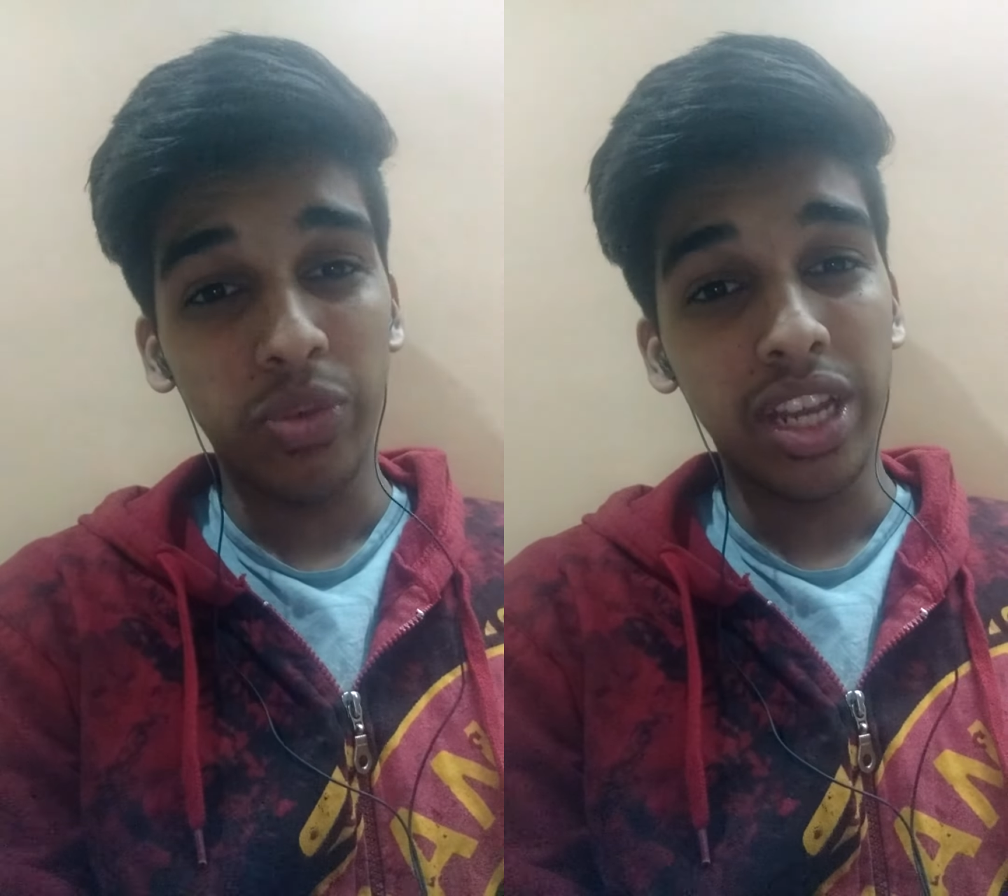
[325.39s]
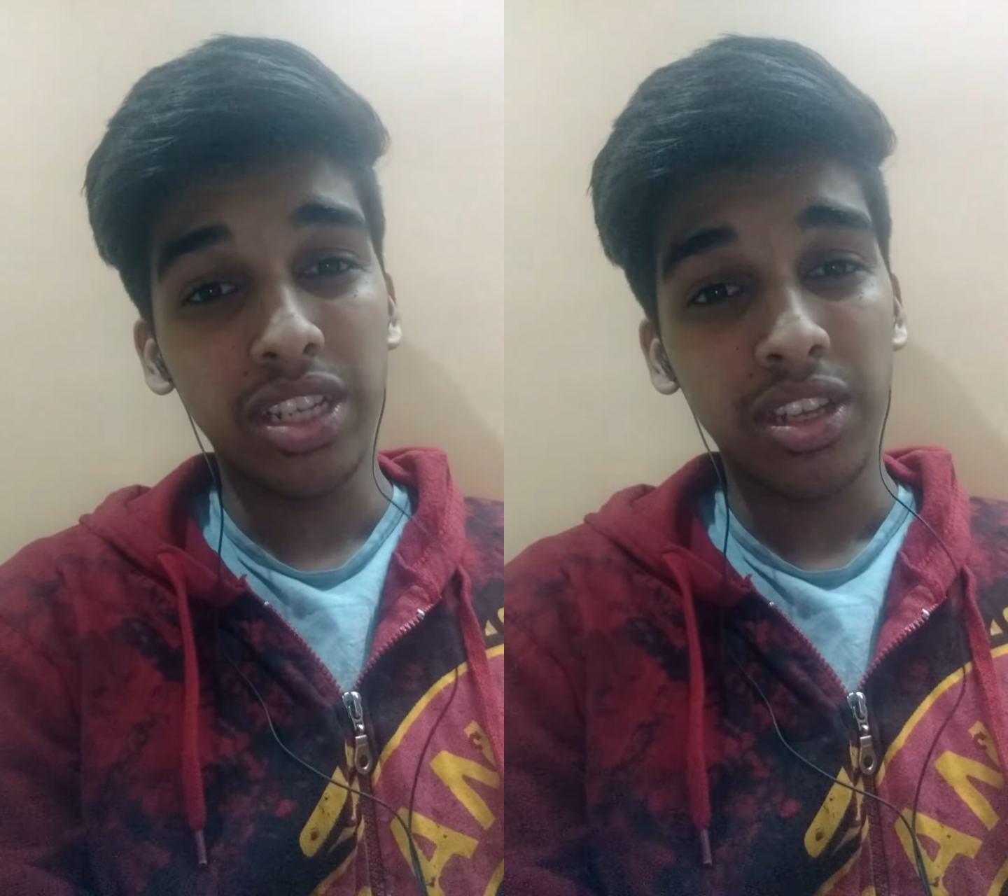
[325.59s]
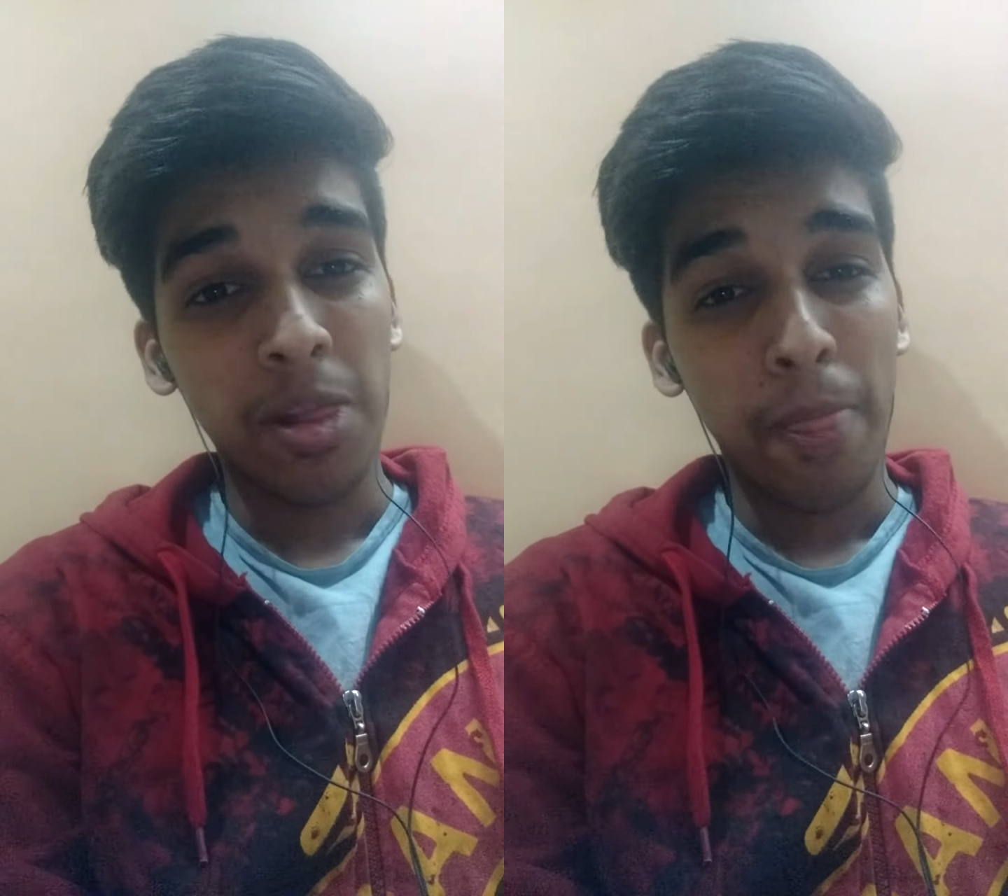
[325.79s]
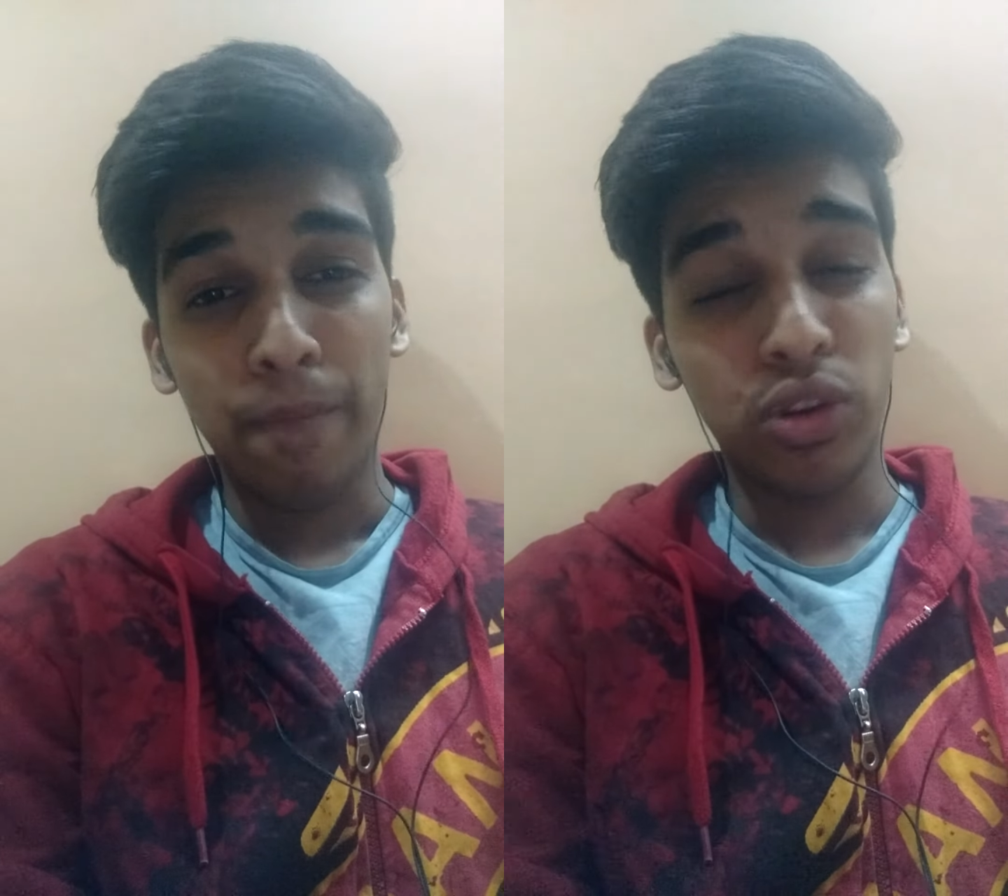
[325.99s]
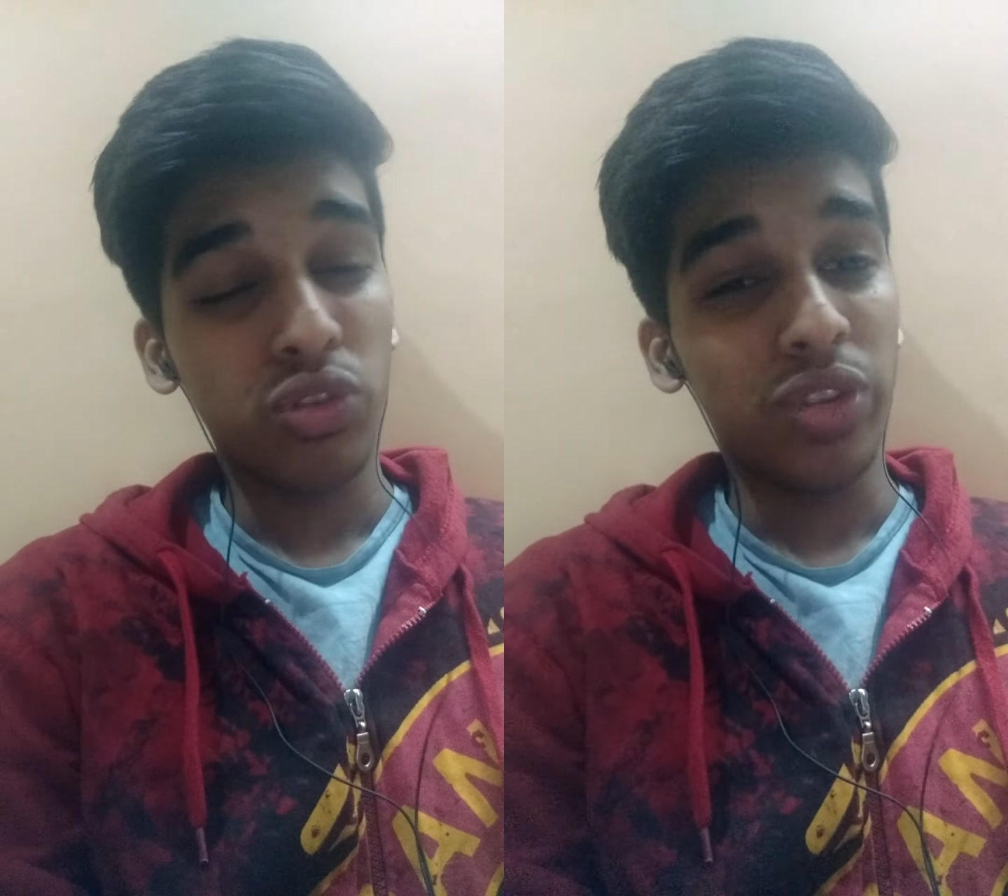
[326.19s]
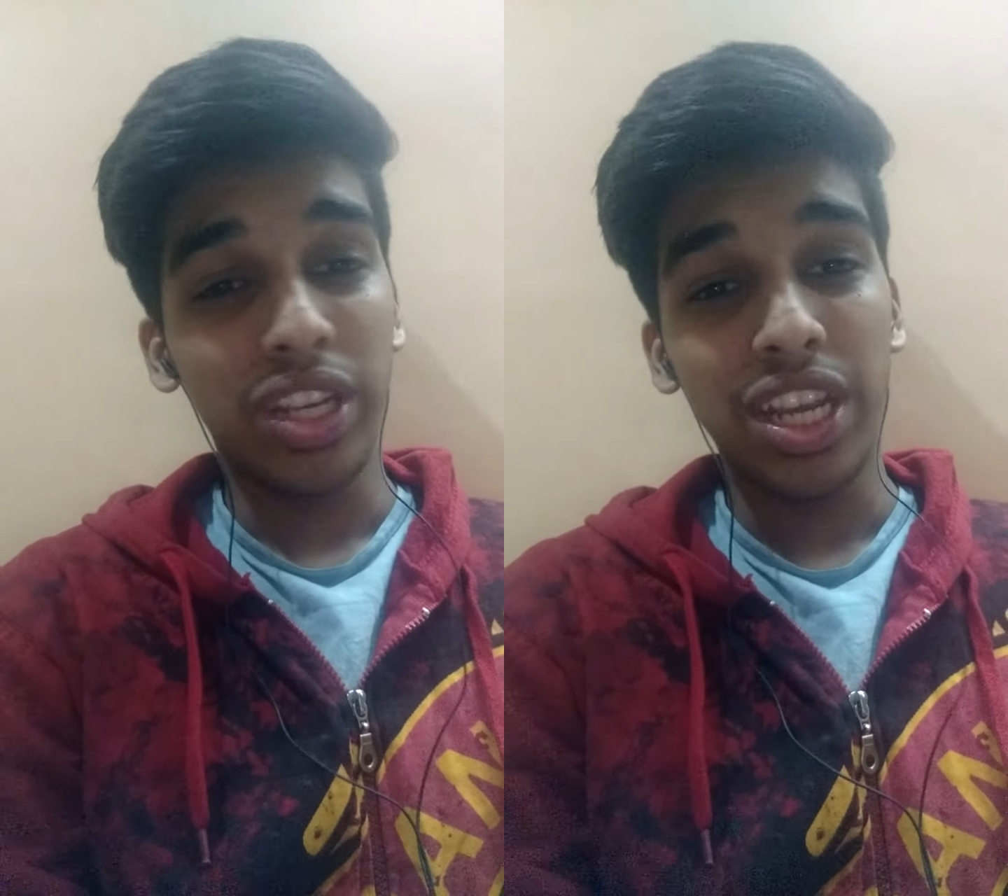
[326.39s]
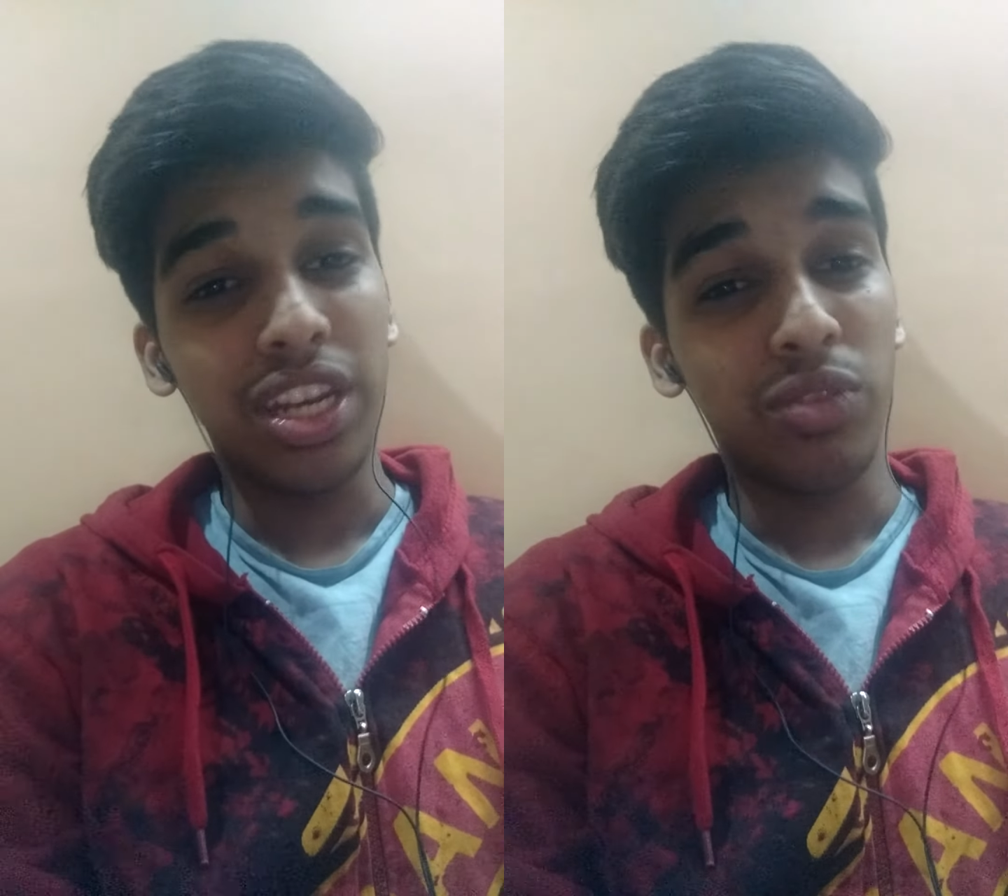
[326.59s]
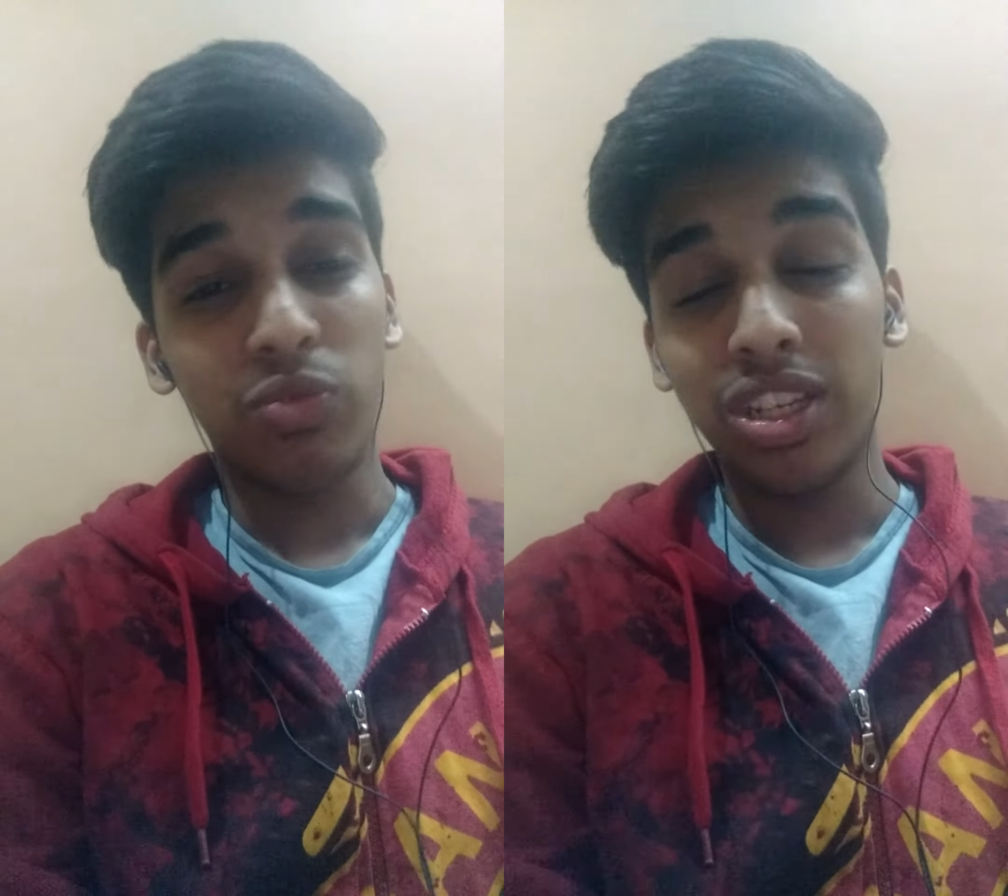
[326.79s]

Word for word: ways because we need it.